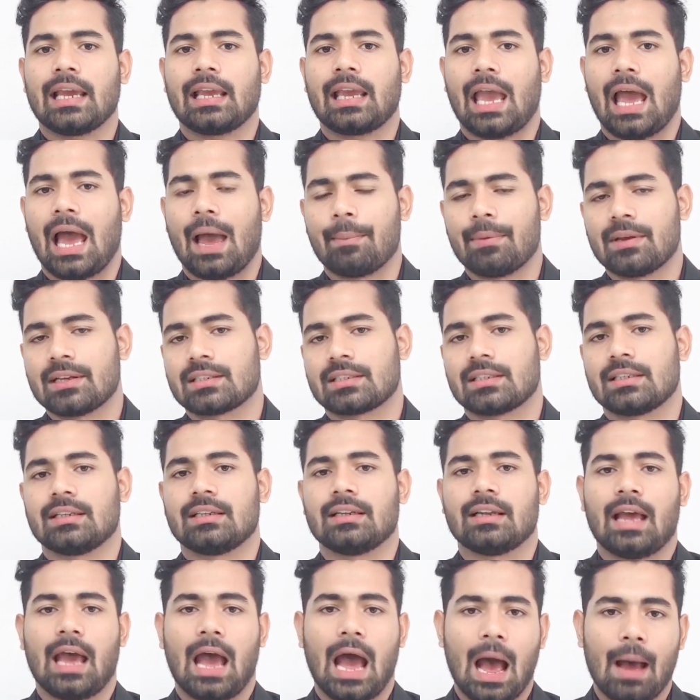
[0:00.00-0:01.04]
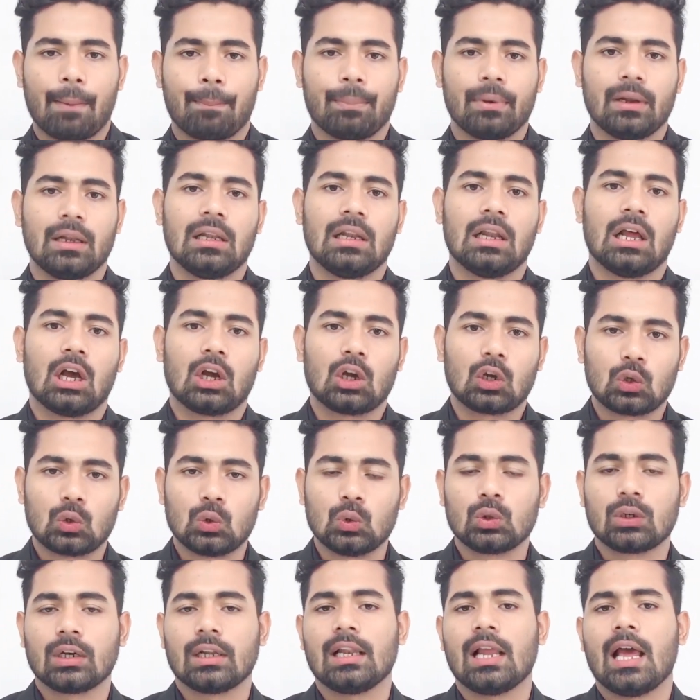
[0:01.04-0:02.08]
like Amazon, Apple,
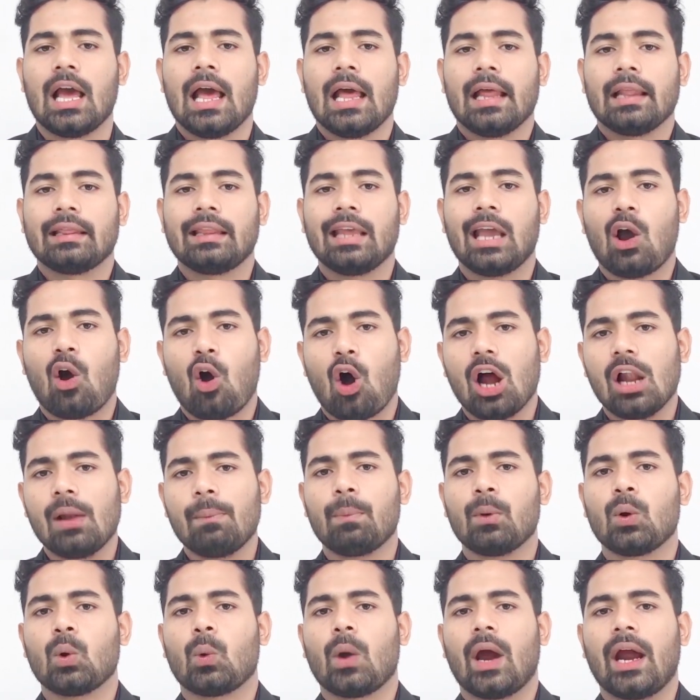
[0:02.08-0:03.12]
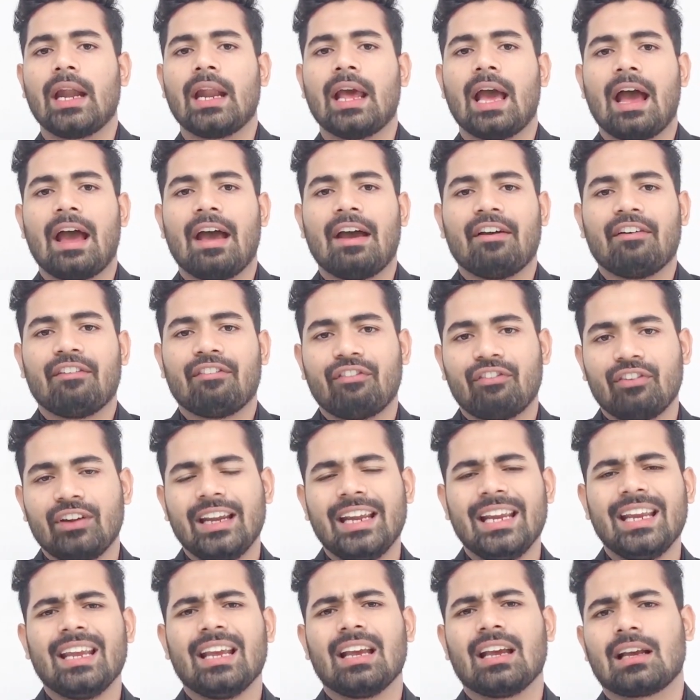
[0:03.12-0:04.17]
Google, they all provide
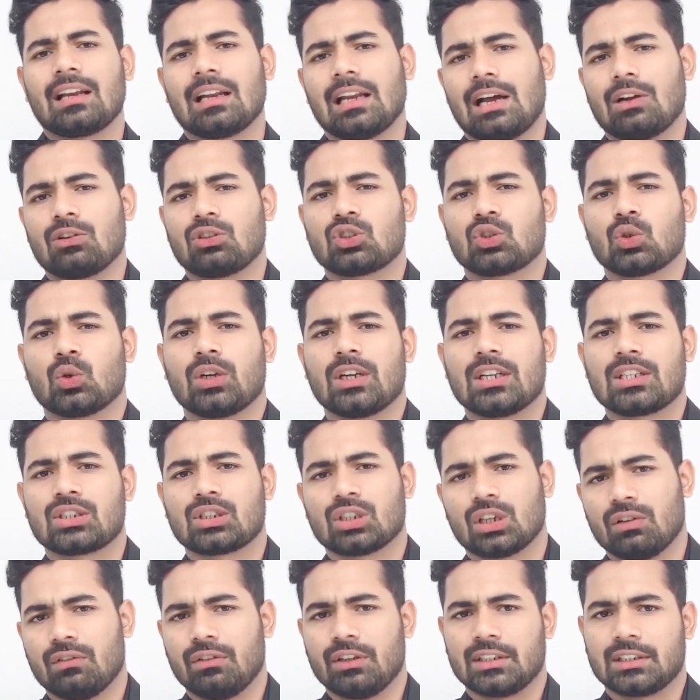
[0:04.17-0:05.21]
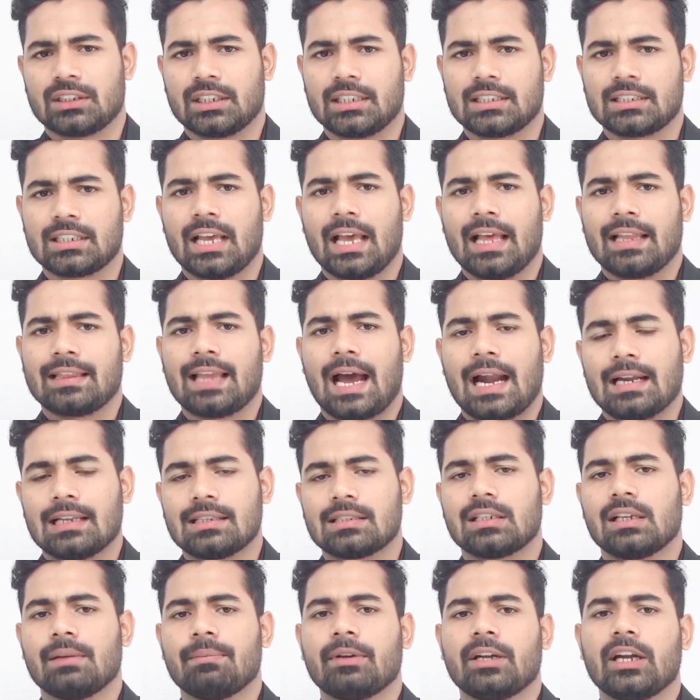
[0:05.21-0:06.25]
free cloud storage services that
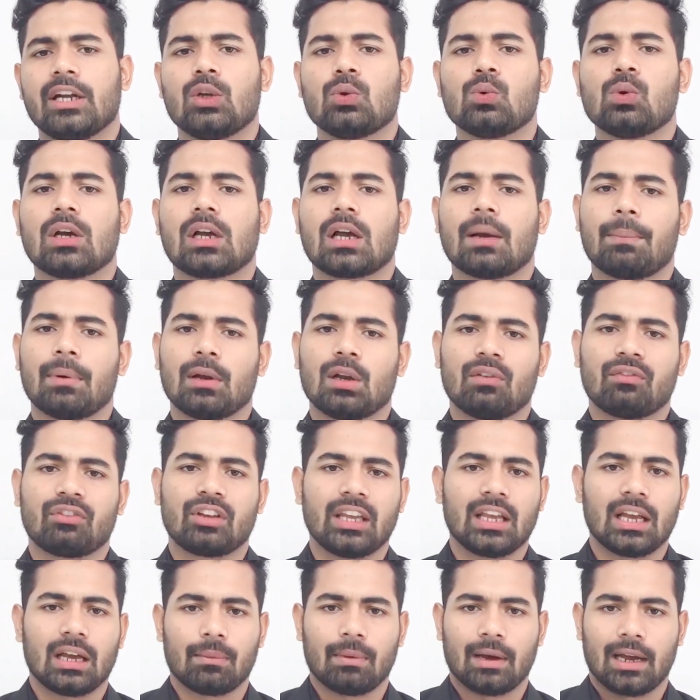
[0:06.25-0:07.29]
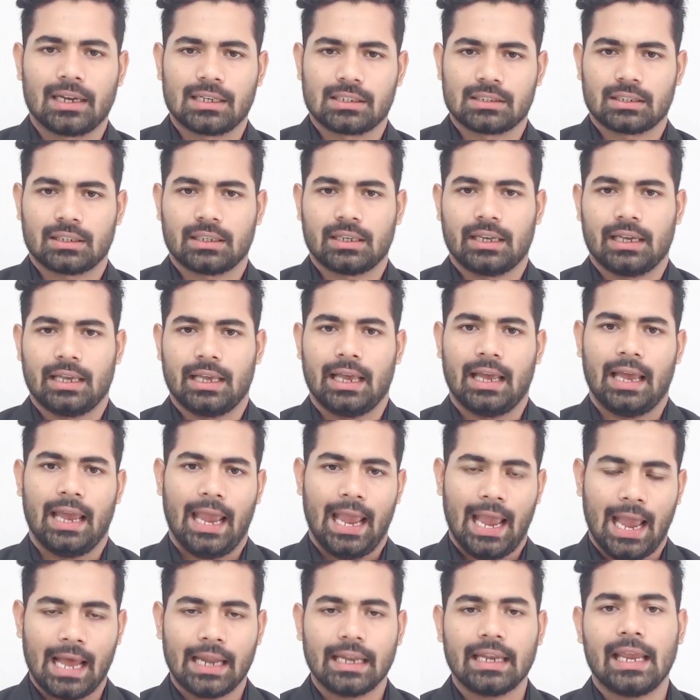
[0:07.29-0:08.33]
is limited to a couple of gigabytes.
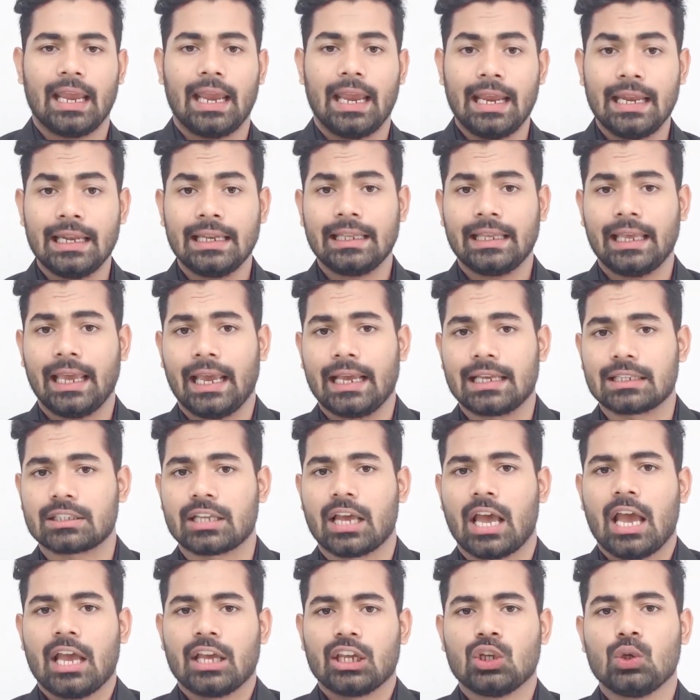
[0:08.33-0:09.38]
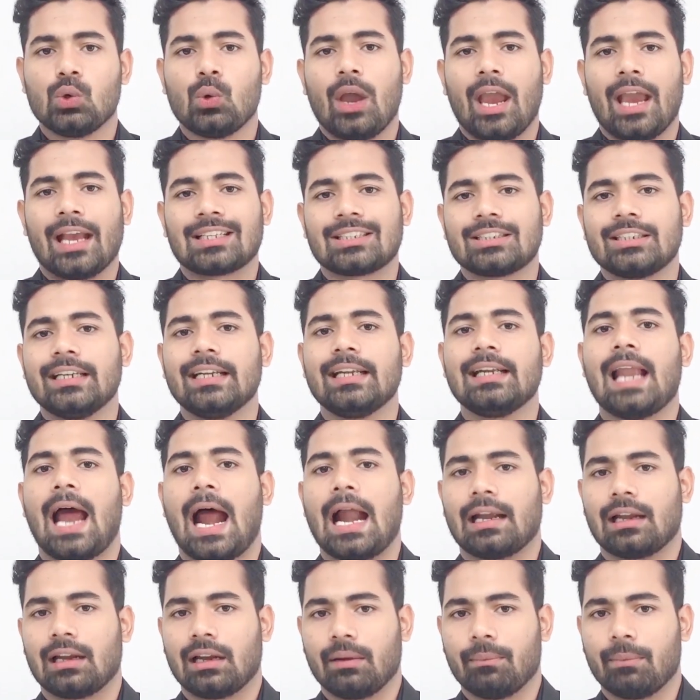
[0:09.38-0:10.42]
And in case you exceed
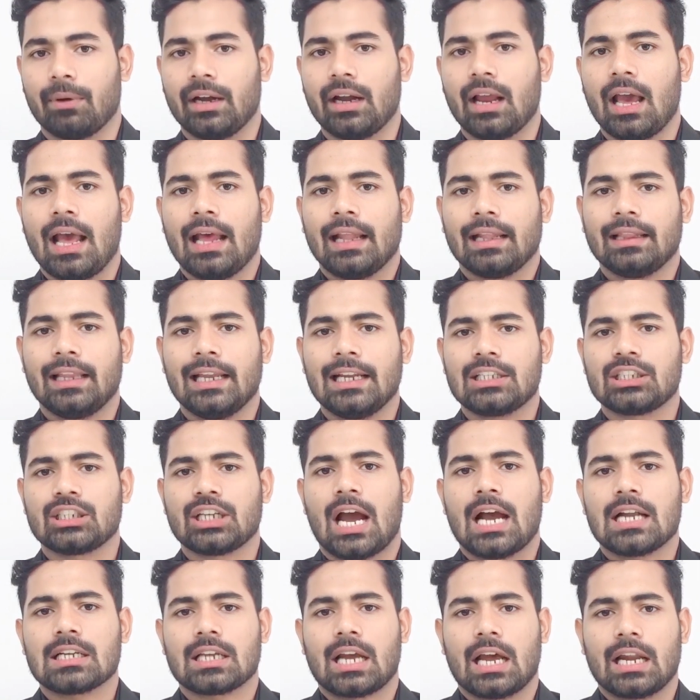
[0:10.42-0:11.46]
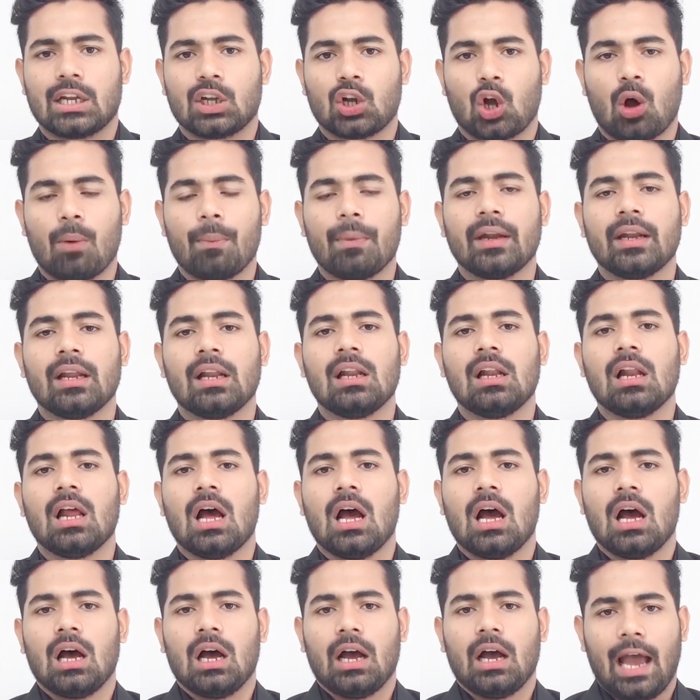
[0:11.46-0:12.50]
that limit, they charge a nominal
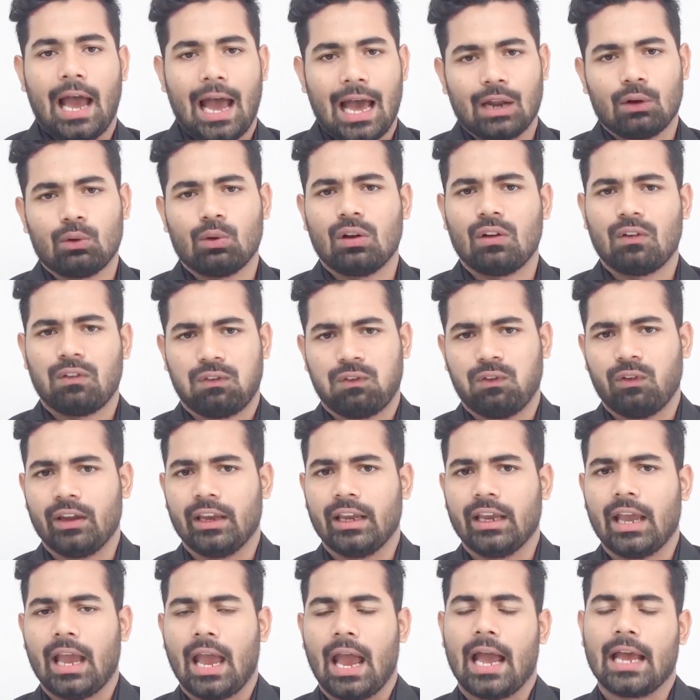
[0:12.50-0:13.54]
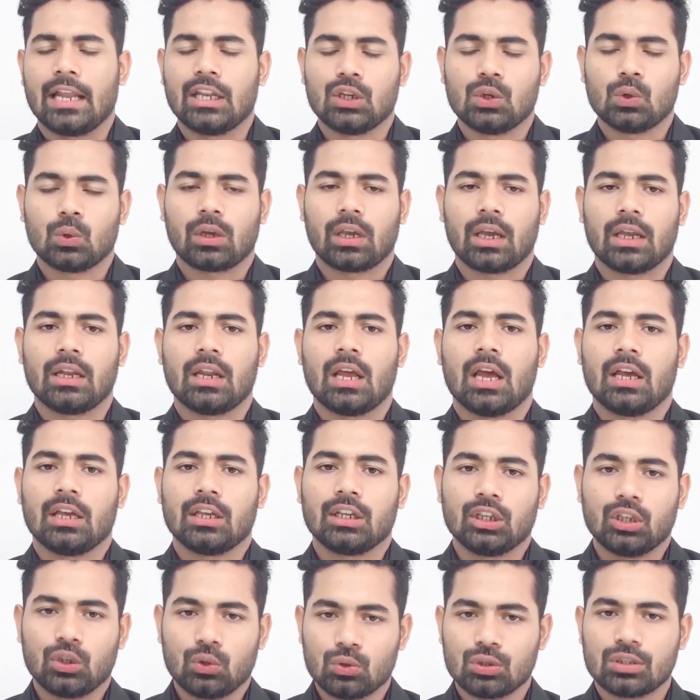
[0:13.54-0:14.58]
annual fee and you can
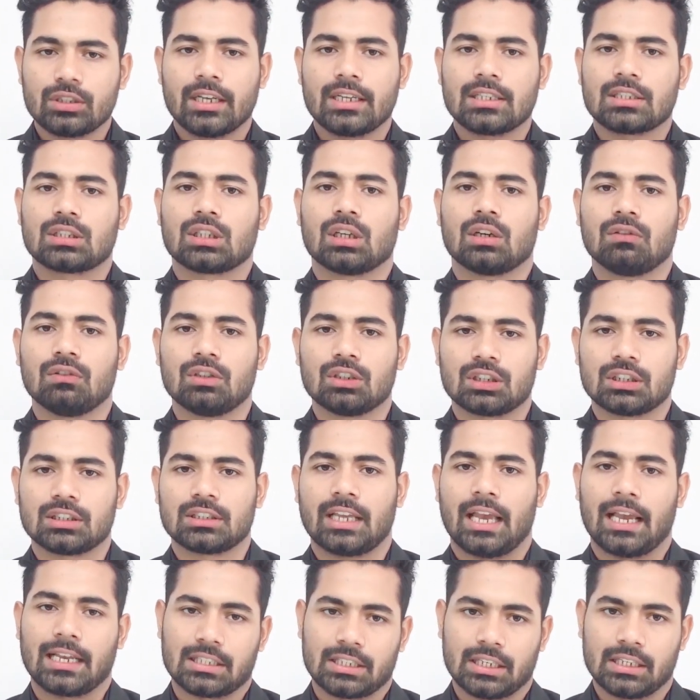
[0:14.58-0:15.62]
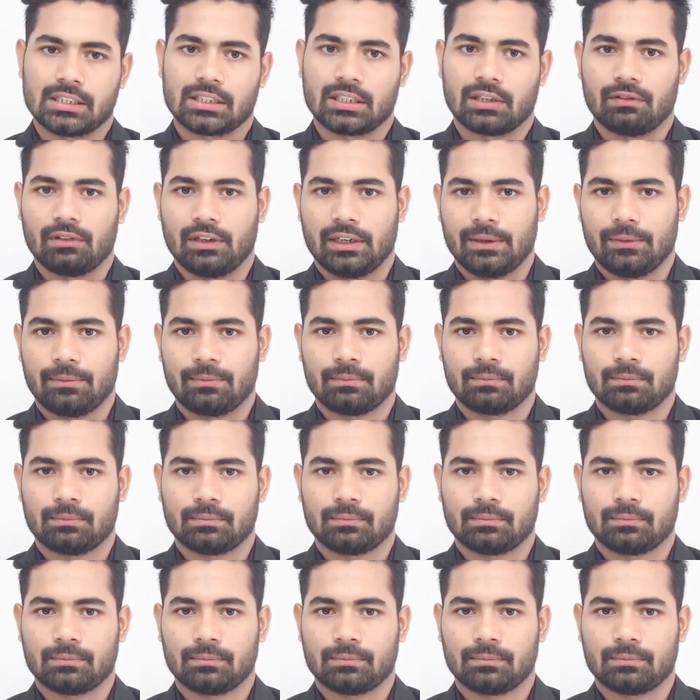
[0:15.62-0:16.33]
use their services extensively.